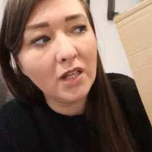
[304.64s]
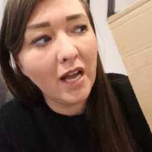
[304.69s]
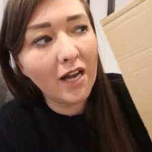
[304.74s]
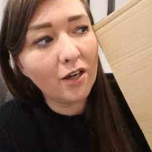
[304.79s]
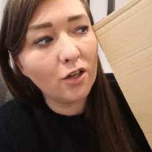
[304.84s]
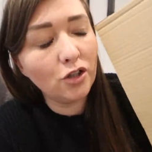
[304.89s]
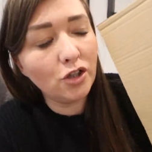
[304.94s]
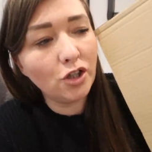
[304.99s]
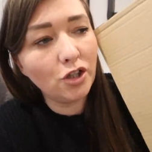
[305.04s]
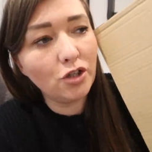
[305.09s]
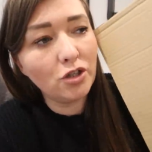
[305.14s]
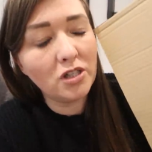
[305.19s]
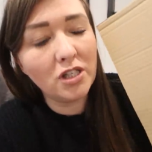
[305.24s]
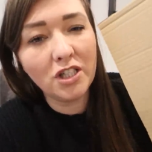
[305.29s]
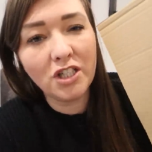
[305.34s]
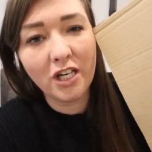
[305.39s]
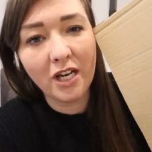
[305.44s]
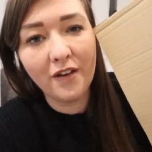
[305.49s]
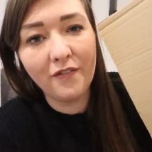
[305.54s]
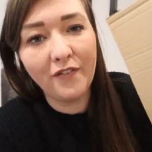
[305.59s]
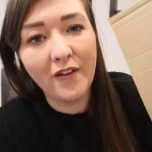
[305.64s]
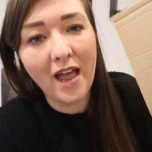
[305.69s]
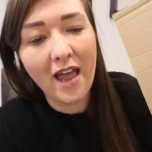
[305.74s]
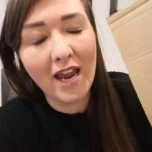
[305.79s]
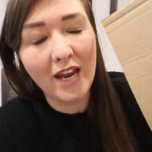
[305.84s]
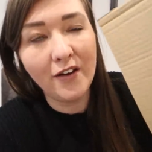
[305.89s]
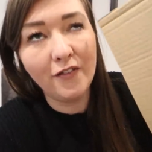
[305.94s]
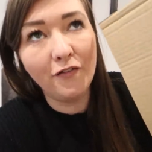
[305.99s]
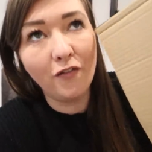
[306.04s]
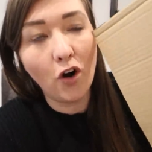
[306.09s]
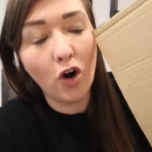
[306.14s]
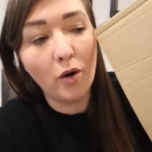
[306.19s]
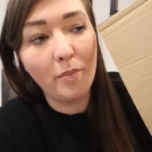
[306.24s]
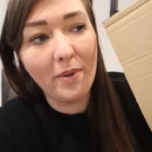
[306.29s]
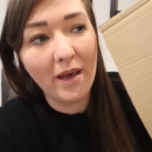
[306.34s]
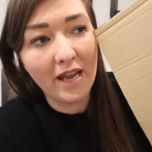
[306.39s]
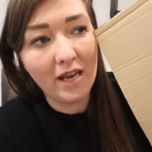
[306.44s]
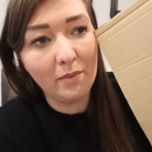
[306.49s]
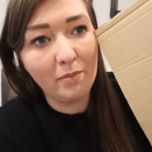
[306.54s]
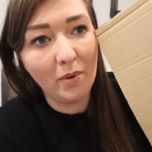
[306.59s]
I could just use a sheet of A4
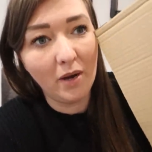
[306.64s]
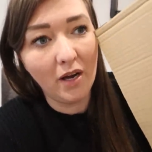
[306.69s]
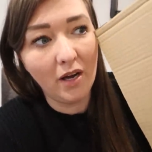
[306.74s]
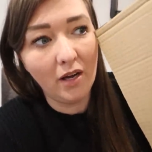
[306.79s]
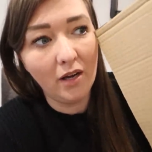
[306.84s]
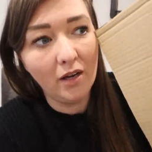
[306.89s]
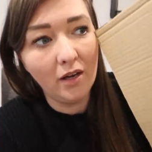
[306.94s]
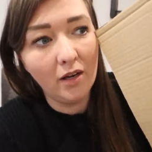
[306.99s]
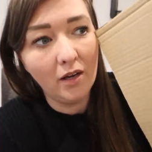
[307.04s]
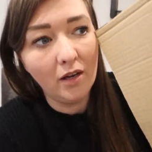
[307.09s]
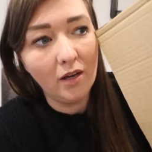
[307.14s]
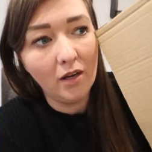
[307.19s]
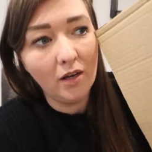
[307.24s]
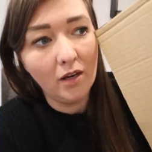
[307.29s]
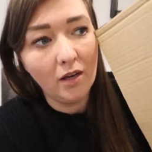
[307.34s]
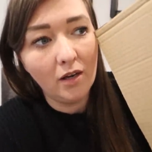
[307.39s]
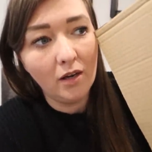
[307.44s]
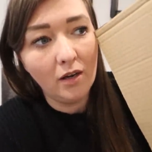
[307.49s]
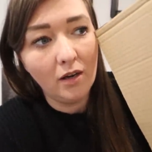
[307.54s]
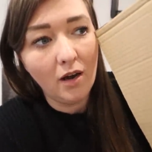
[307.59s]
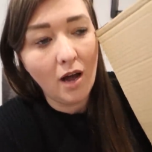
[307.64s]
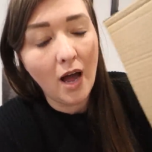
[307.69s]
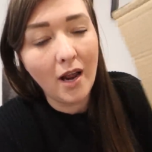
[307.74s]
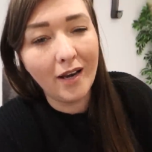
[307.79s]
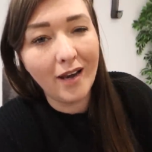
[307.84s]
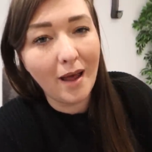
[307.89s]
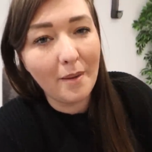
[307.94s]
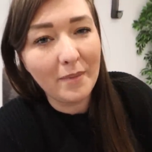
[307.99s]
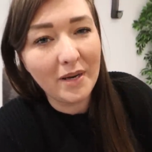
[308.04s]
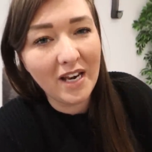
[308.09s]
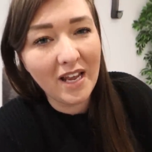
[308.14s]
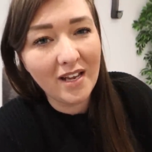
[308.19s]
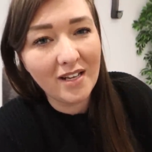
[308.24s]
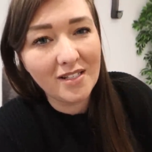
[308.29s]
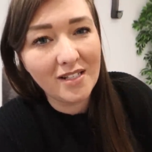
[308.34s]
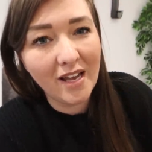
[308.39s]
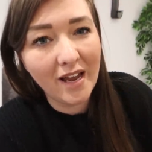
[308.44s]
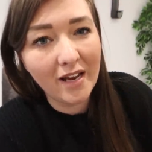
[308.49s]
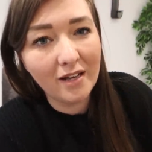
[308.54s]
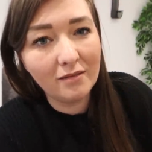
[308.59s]
paper and
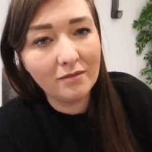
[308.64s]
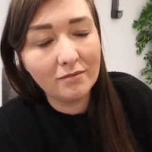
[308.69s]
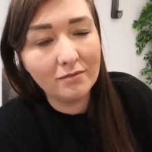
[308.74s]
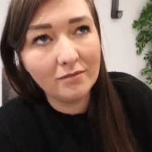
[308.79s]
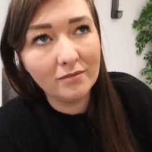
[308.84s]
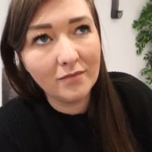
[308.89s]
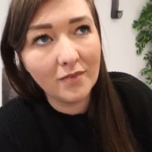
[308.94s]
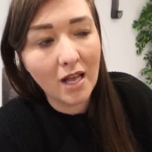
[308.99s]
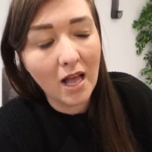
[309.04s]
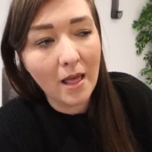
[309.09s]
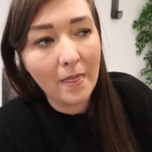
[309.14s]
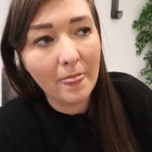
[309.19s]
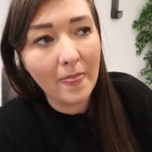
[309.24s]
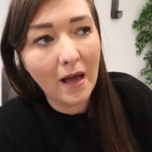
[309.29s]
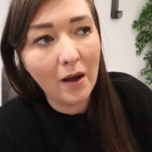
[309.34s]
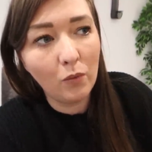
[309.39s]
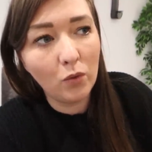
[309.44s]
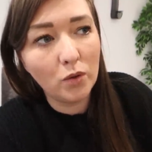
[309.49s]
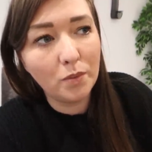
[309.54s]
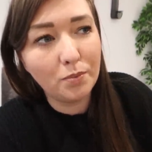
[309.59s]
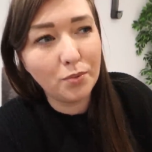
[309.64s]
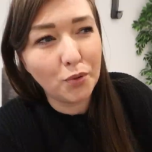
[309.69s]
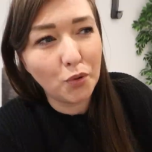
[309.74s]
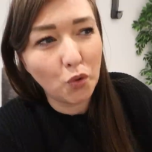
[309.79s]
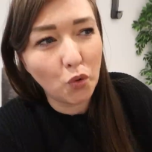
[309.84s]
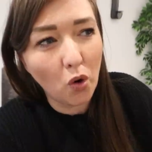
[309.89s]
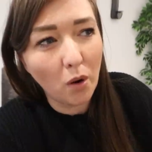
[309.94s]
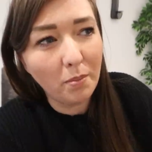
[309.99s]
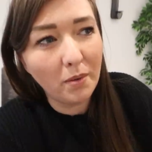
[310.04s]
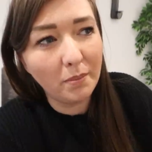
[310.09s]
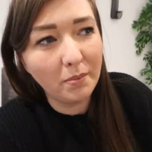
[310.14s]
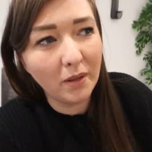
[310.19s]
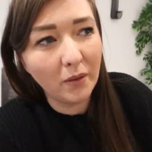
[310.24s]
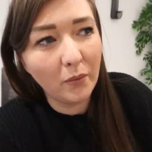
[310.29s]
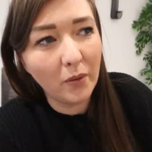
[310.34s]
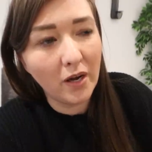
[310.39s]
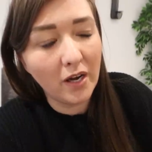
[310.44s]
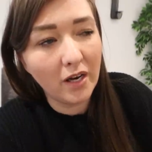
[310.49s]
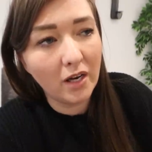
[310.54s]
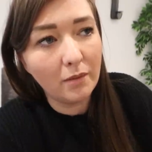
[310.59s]
laminate it, and that would probably
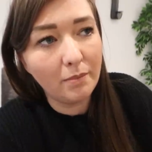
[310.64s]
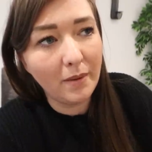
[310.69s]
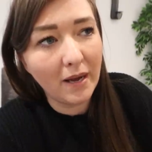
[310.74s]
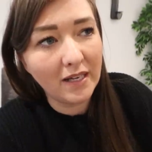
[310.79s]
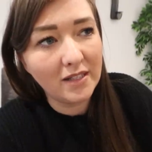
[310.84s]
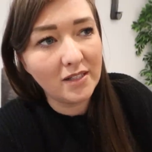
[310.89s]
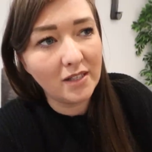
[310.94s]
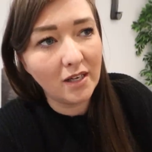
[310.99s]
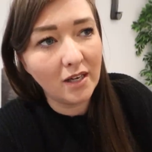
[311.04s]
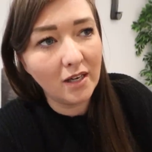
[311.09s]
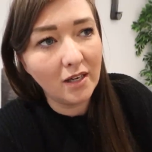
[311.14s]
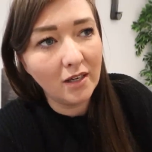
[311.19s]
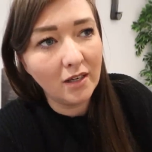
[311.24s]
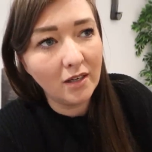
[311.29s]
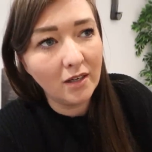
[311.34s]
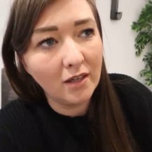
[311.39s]
work better.